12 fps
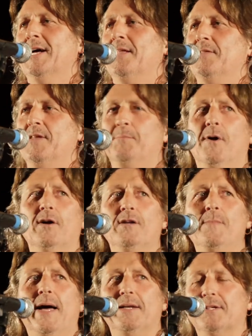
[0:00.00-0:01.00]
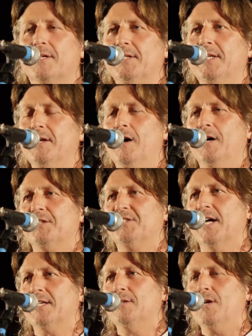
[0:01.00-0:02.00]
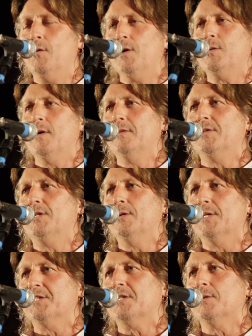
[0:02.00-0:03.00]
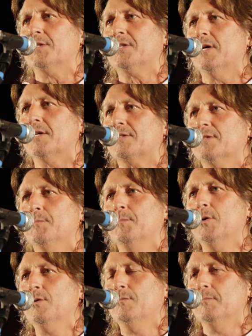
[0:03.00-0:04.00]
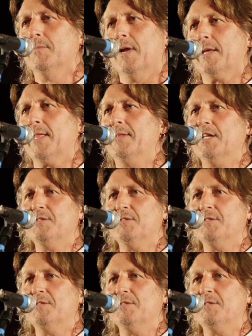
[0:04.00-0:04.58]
the bottom end could enhance that. You don't want to overdo it so it starts to boom like that.